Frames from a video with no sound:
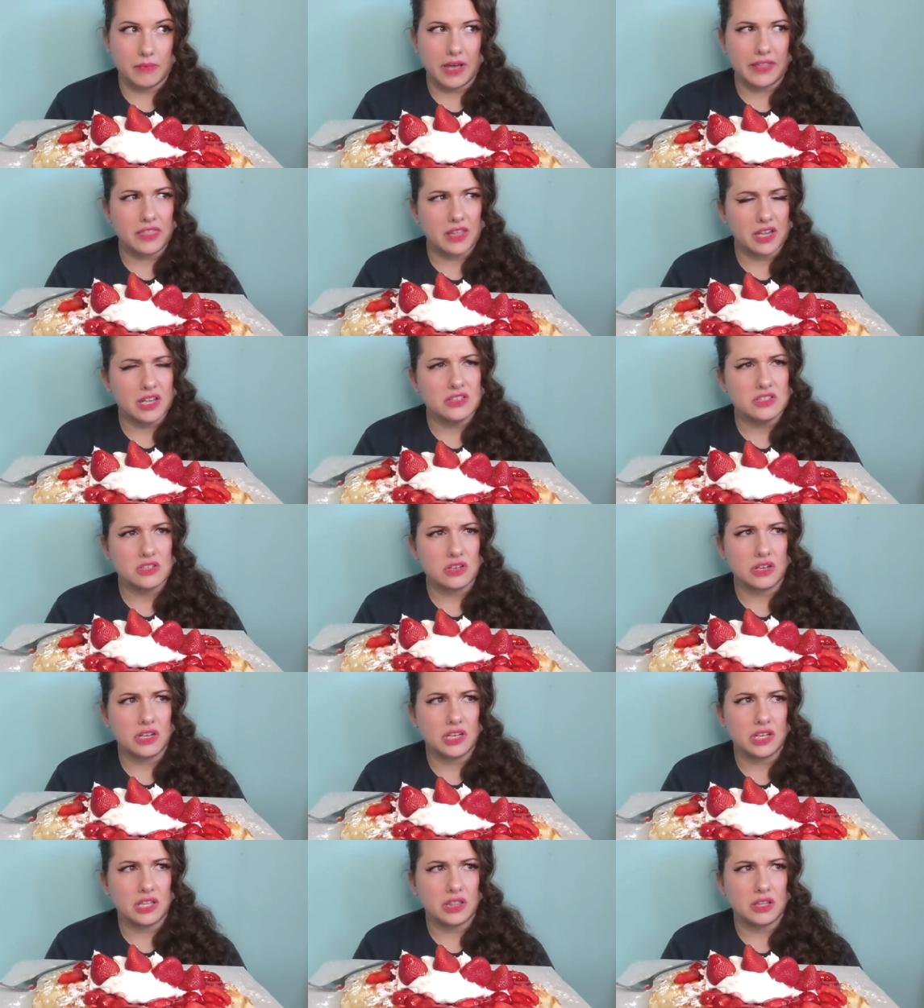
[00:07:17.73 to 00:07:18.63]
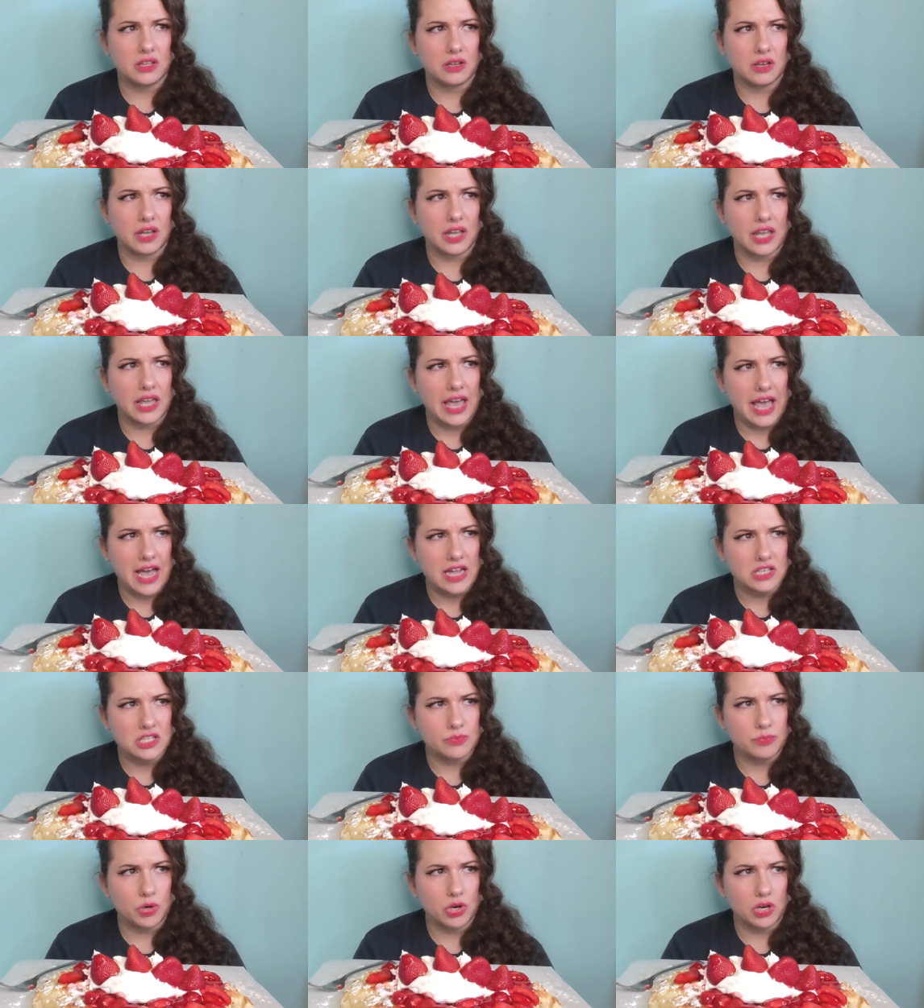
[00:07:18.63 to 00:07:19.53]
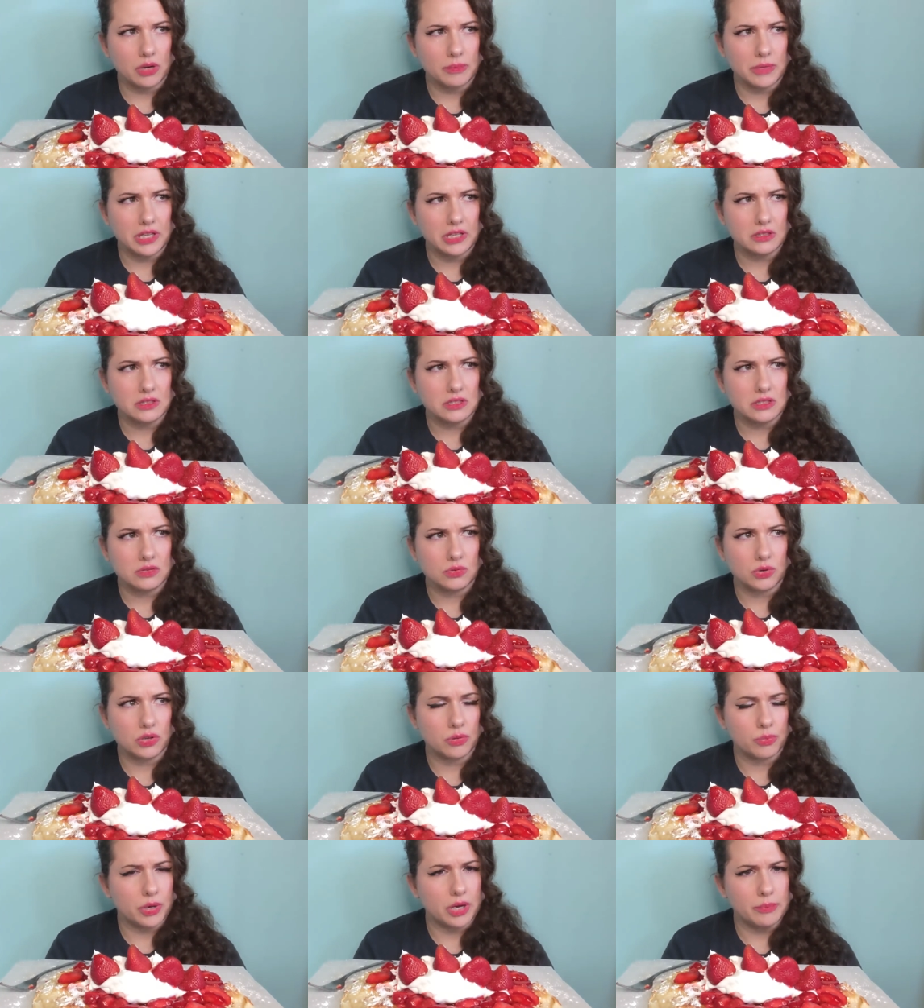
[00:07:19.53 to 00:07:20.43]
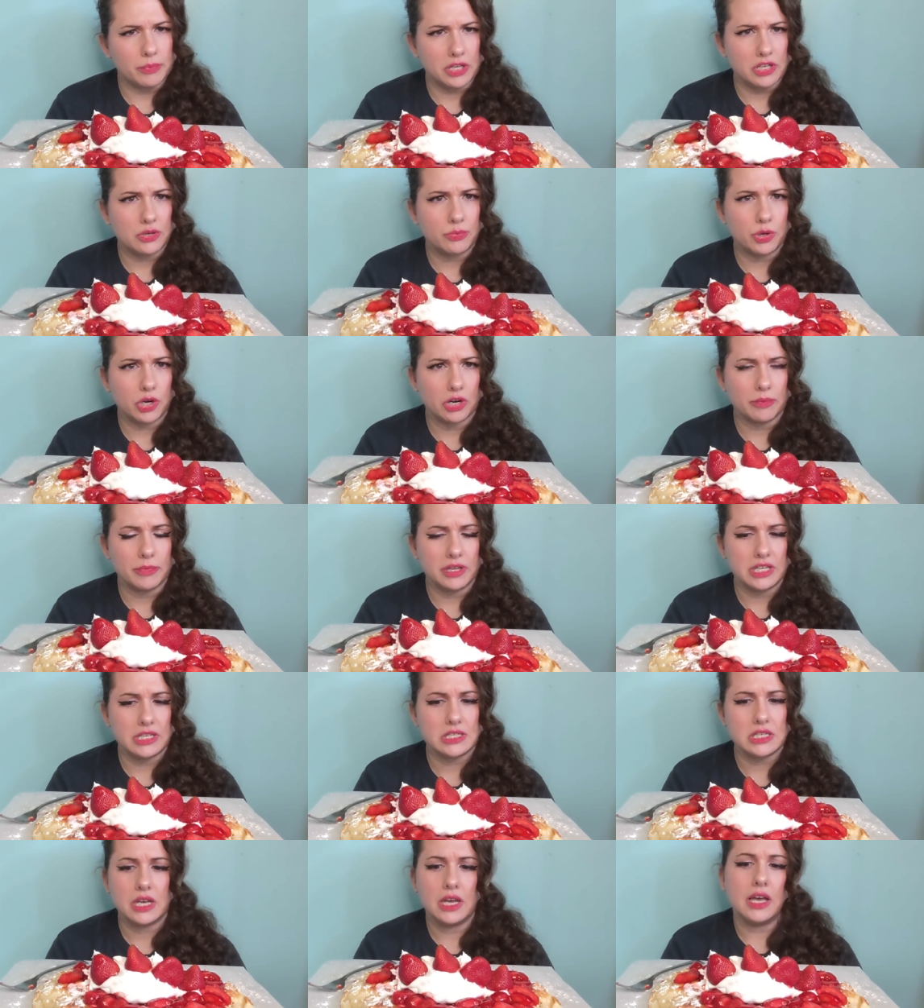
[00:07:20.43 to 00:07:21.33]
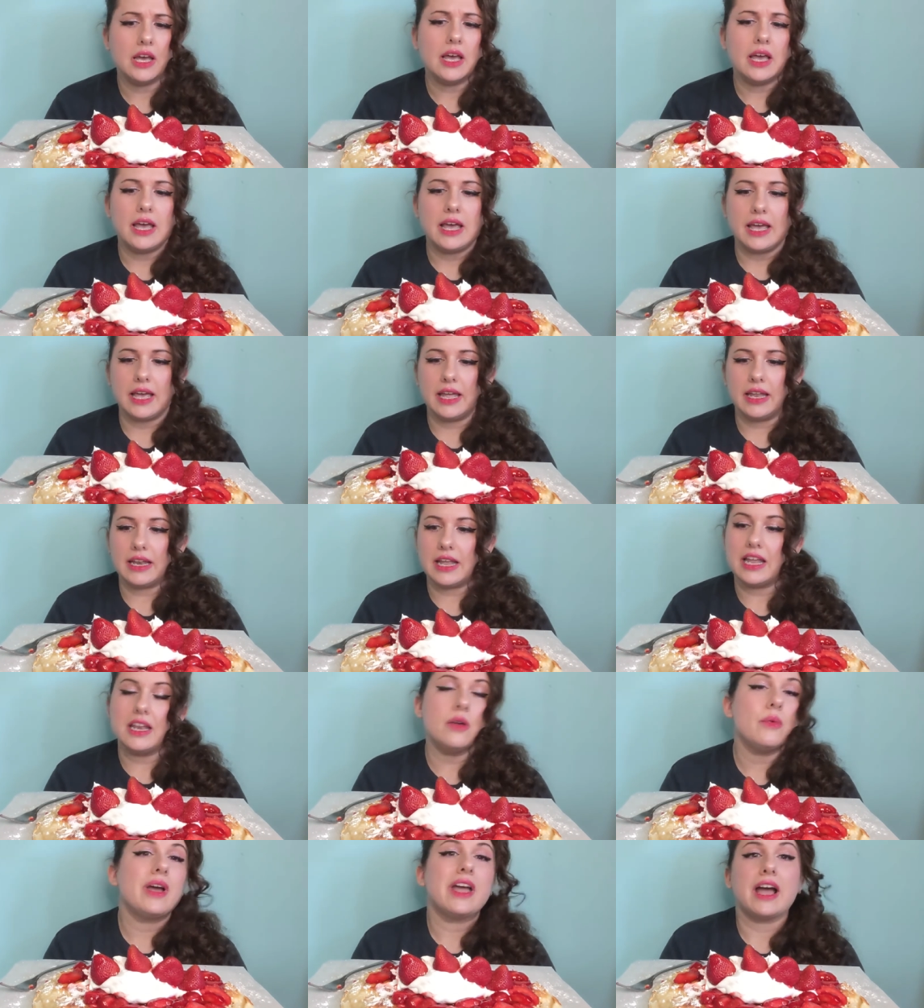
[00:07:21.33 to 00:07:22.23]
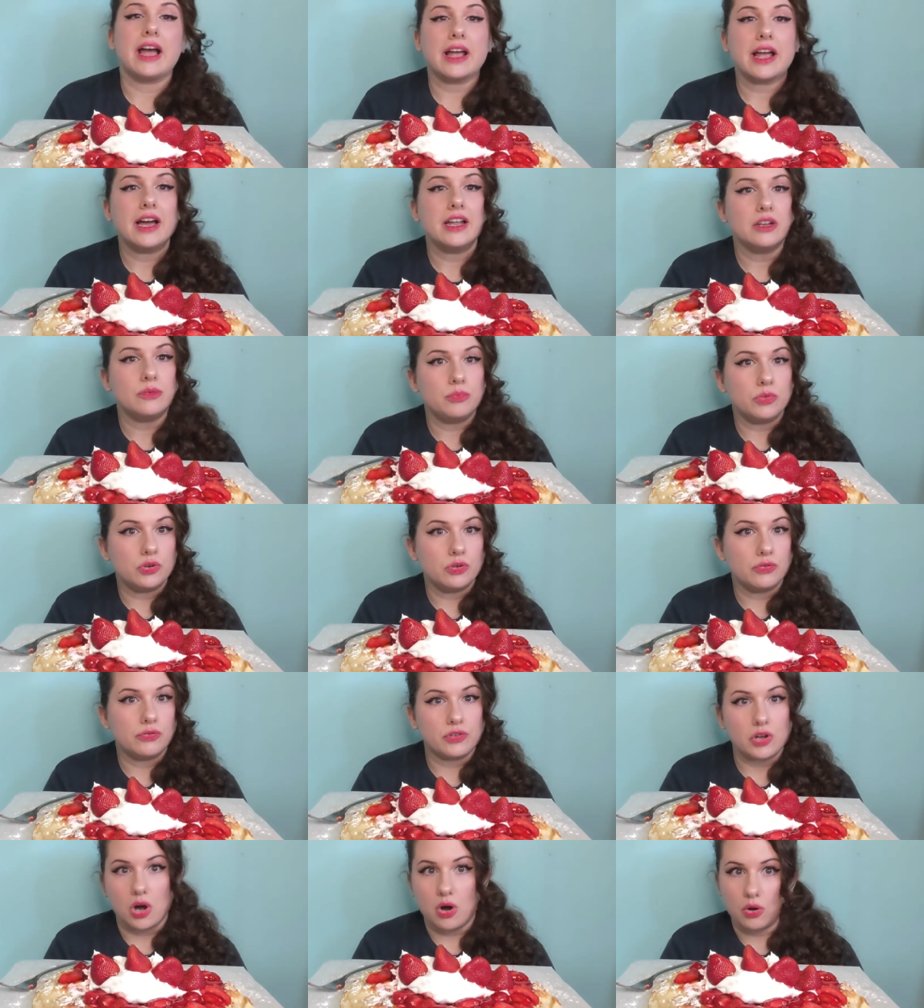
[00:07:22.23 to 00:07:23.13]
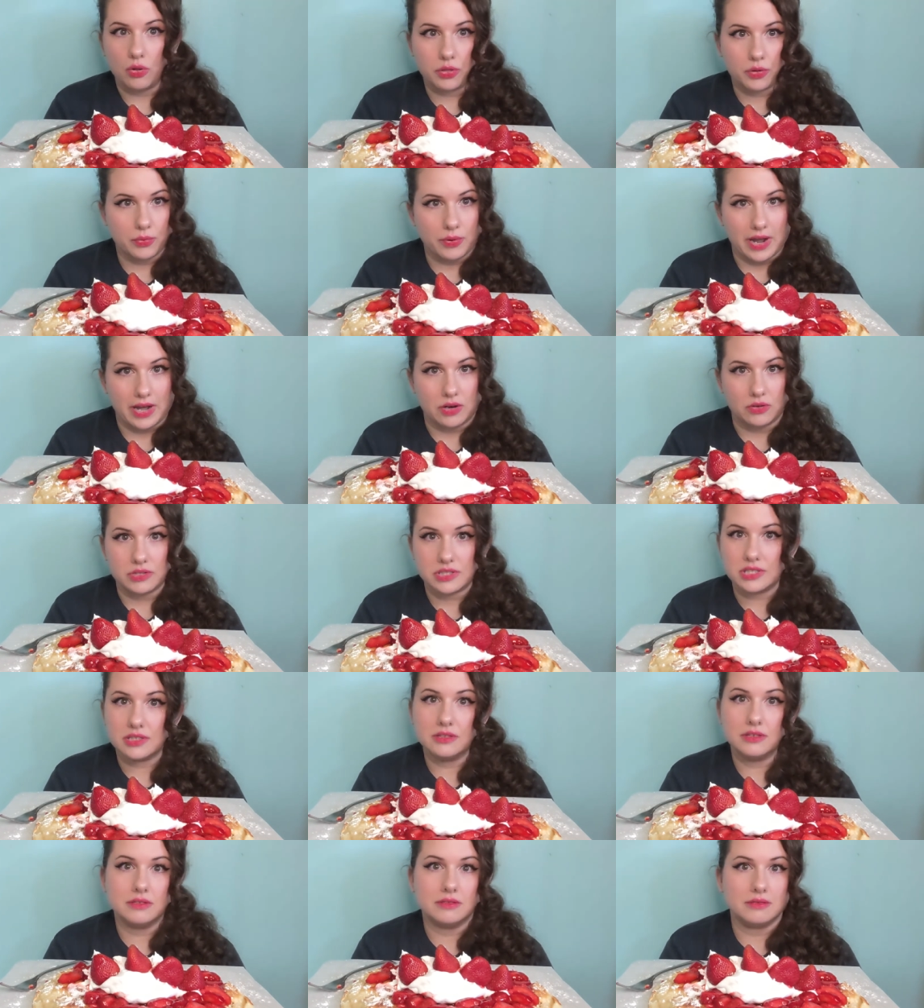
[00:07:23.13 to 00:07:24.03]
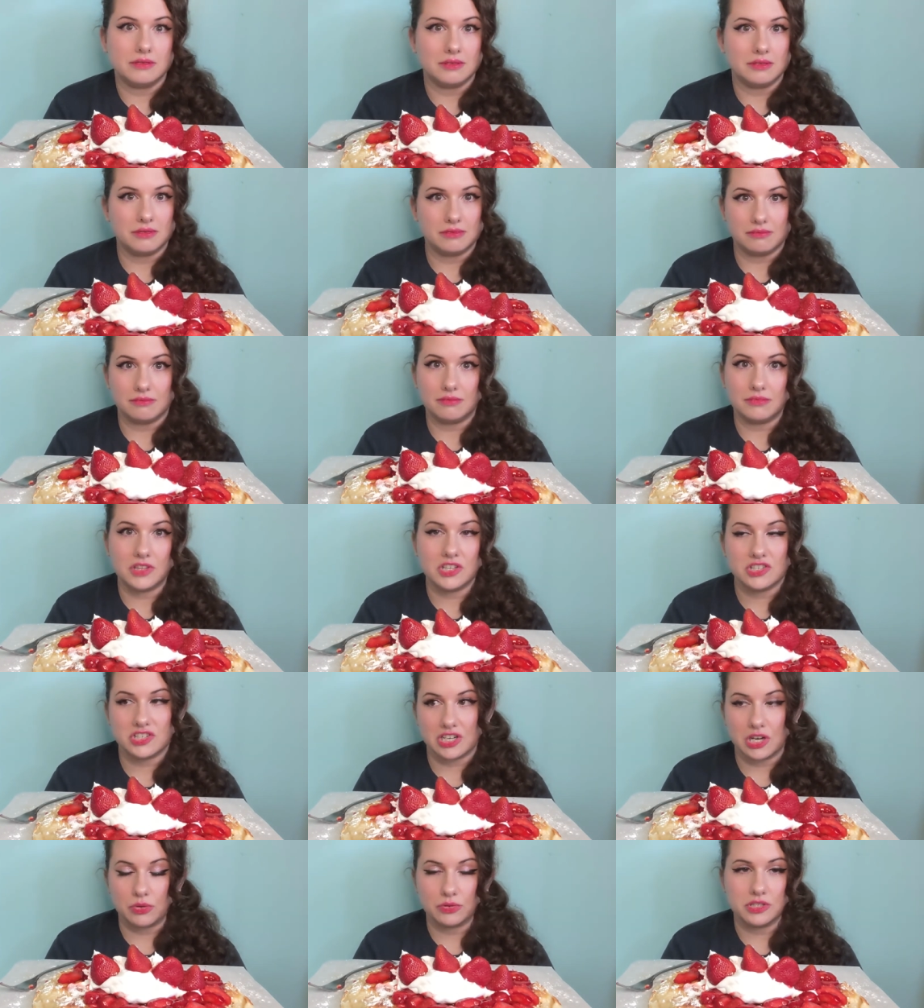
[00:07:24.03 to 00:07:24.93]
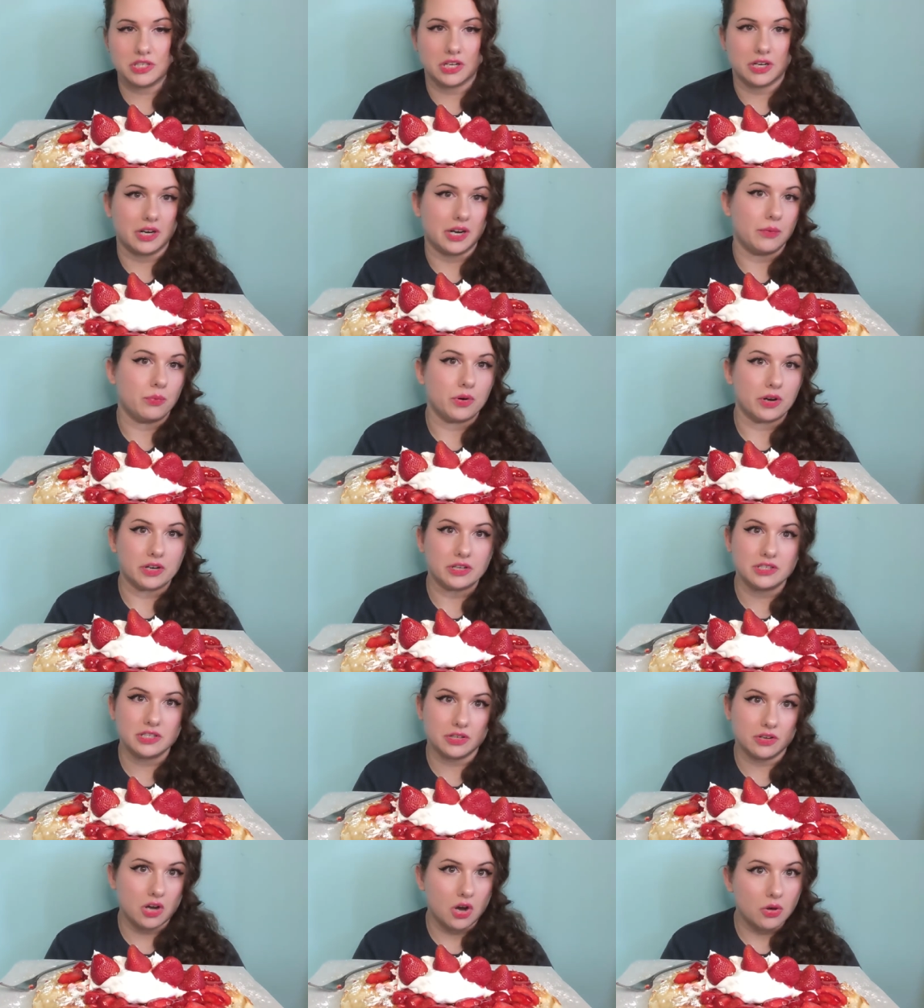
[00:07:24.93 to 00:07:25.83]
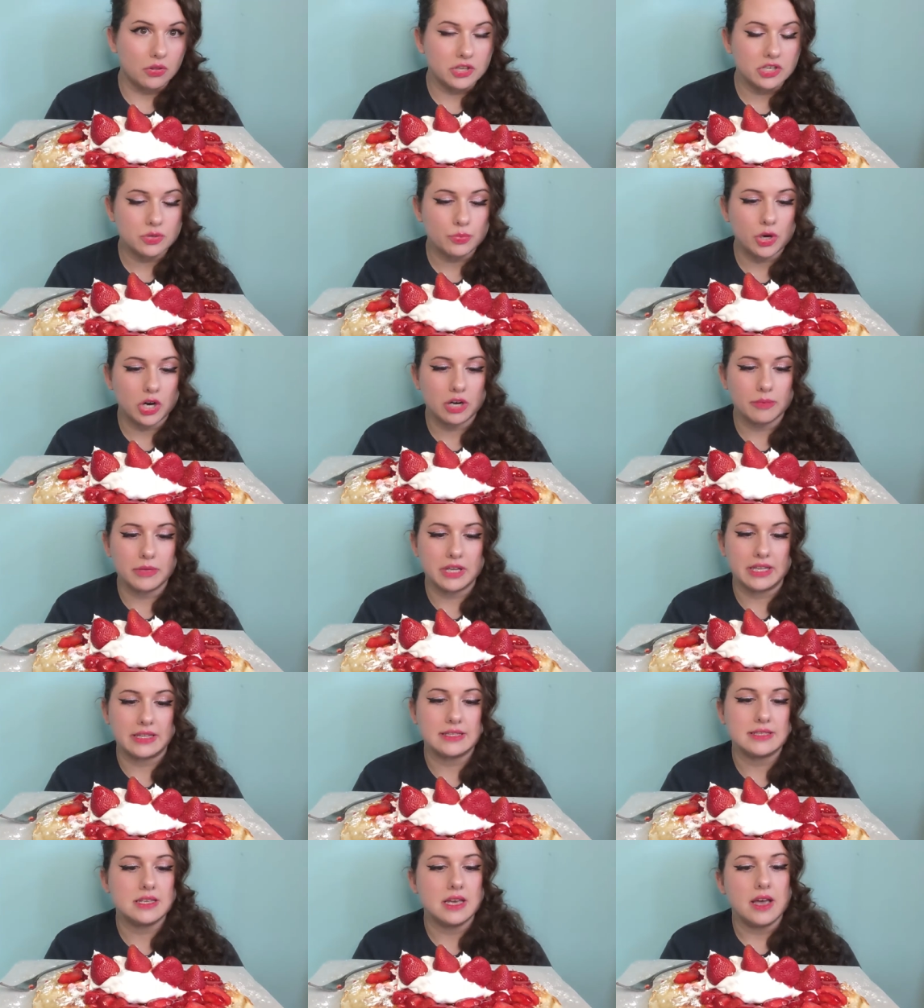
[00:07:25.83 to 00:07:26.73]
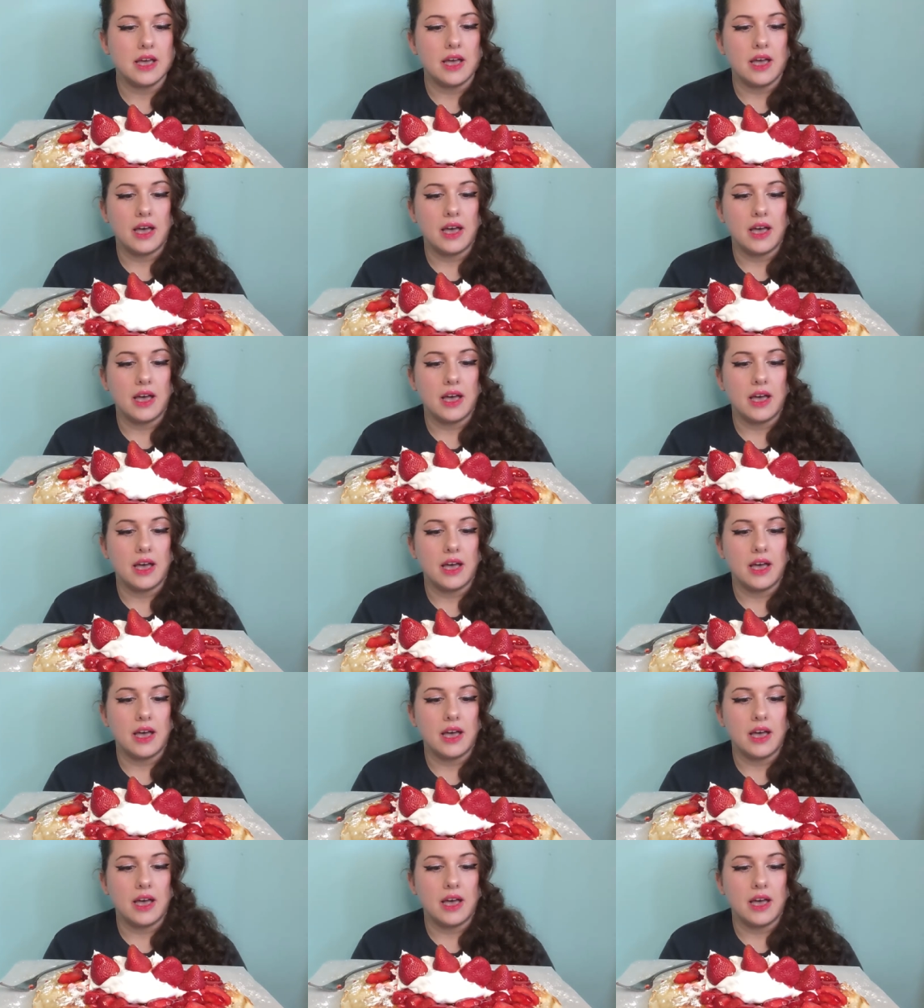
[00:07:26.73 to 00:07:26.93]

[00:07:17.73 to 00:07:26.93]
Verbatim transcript: I think I started in the cat department or the puppy department. And anyway, I kind of moved all throughout the shelter. I worked in all the departments.